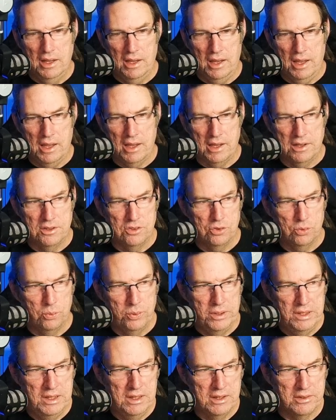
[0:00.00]
And
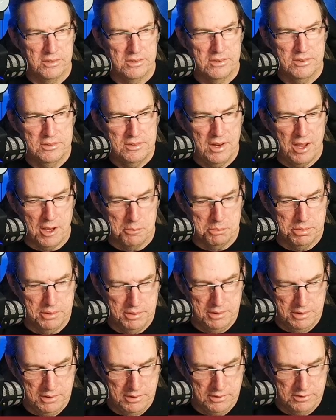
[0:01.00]
we need a step.
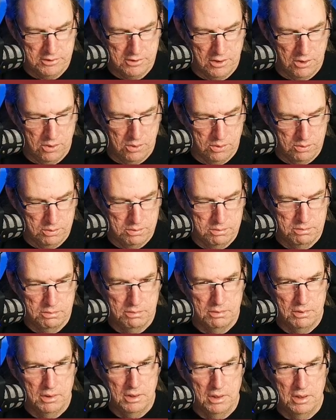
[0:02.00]
So
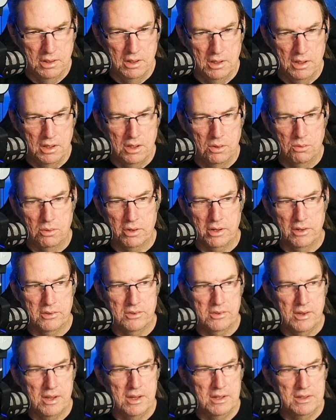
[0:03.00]
we're going to
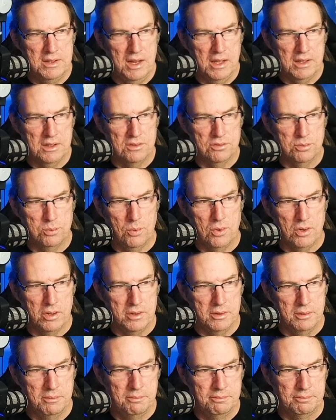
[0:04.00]
say
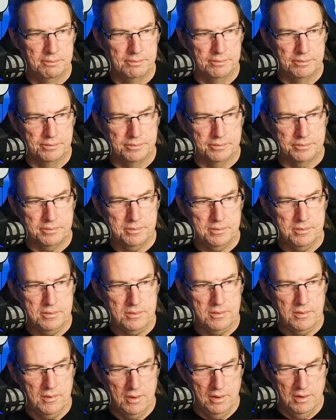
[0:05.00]
-1.
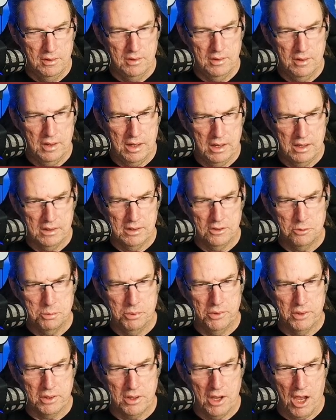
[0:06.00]
And let's
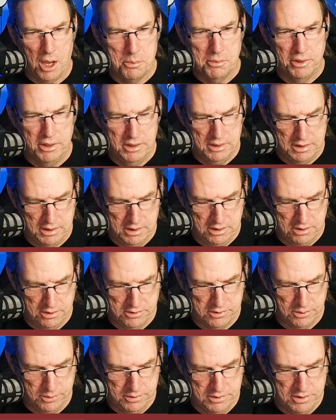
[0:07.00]
put a comma in here
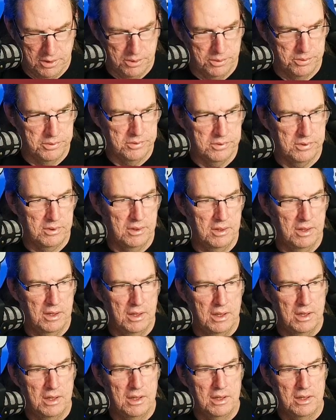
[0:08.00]
so it knows
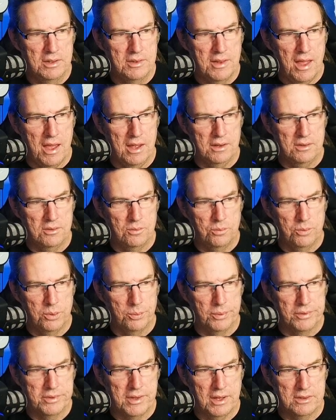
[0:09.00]
that we
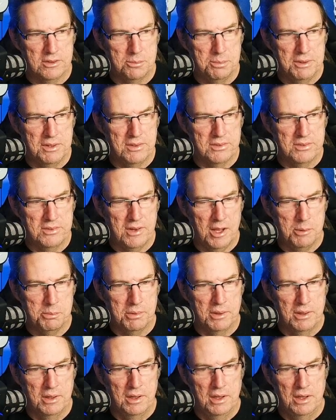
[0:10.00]
want that to be the step.
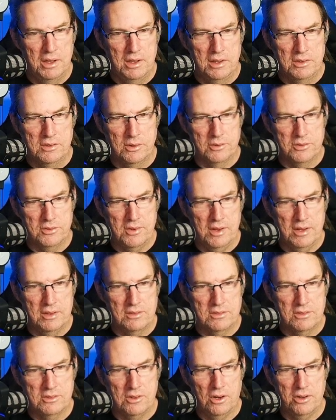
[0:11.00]
So it's saying
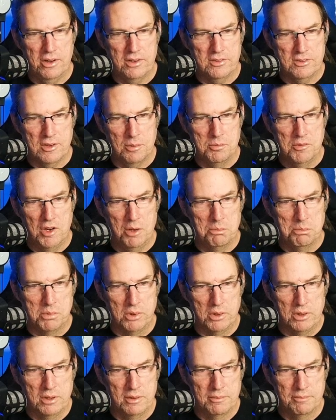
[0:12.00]
start at some
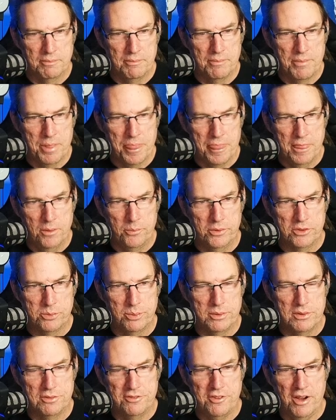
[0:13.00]
number, which
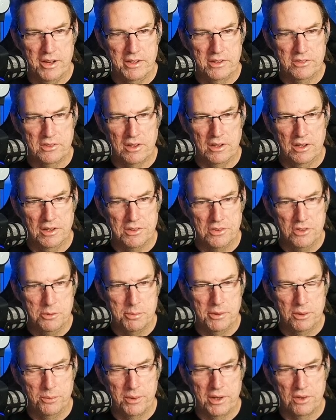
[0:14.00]
we defined as 100,
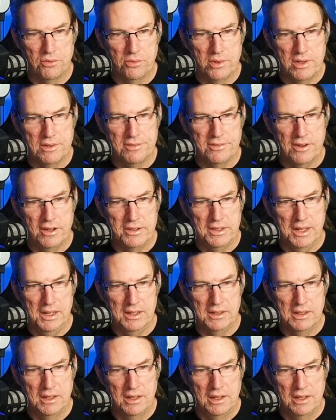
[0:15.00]
but we can redefine that.